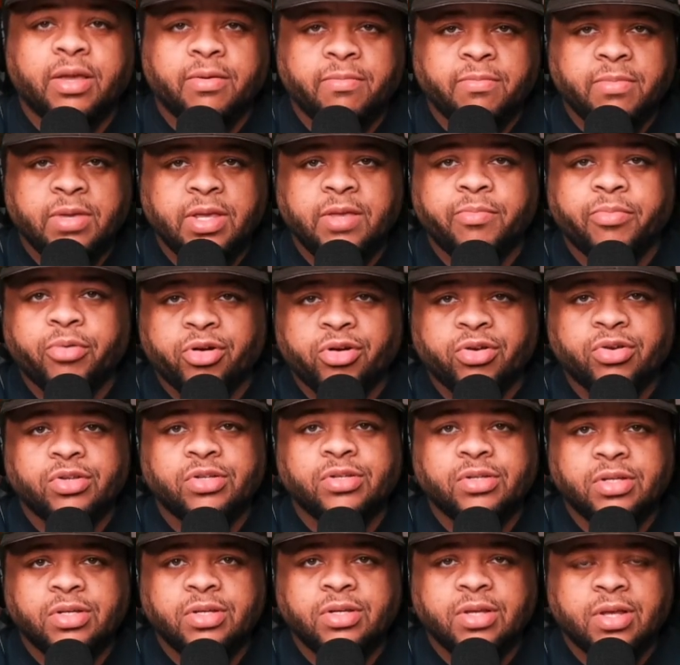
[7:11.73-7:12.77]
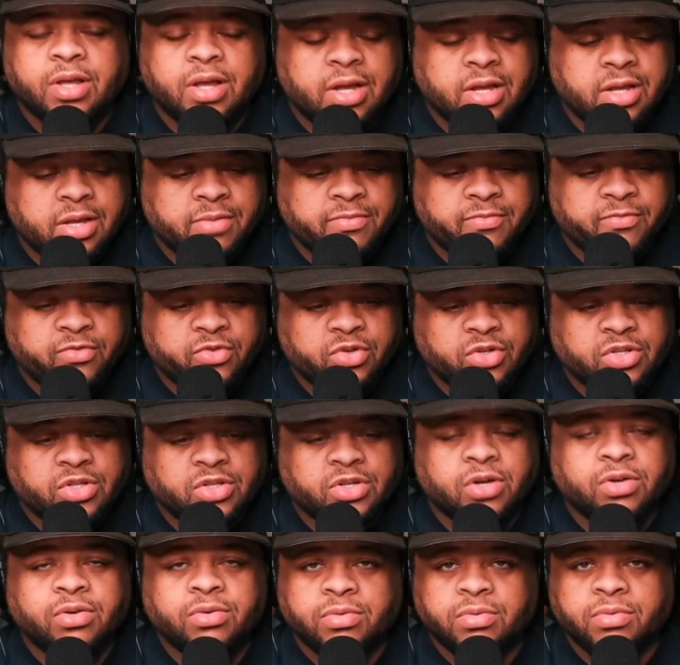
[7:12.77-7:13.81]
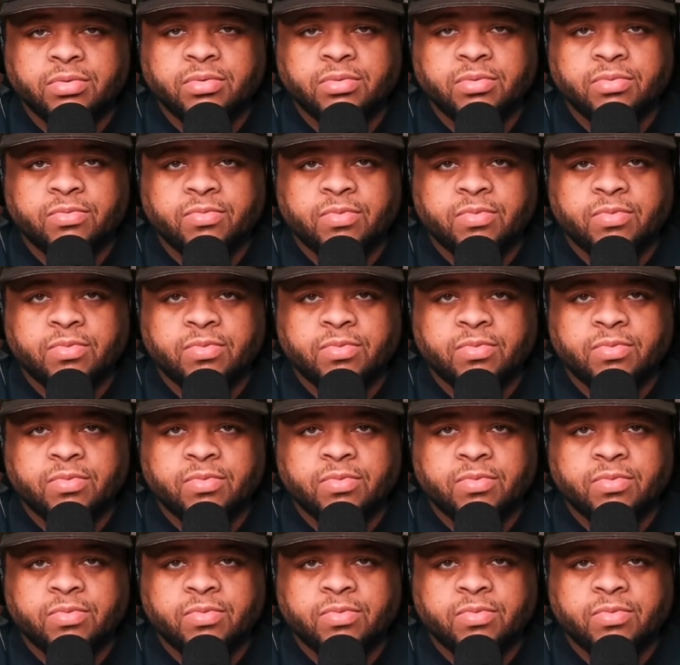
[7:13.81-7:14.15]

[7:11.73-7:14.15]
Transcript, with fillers: And me personally, I am for certain